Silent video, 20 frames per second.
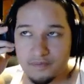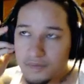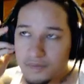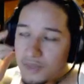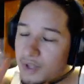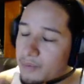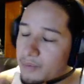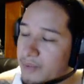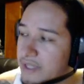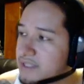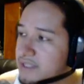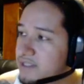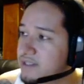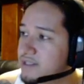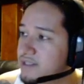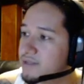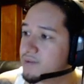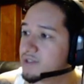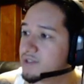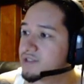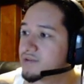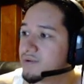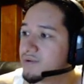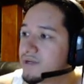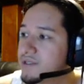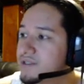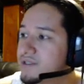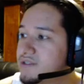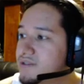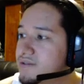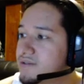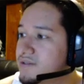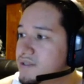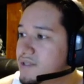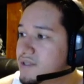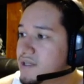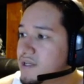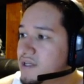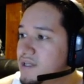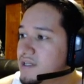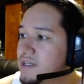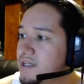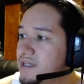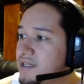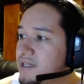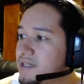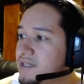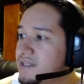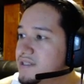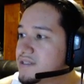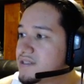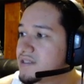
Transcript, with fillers: basically what you want to do is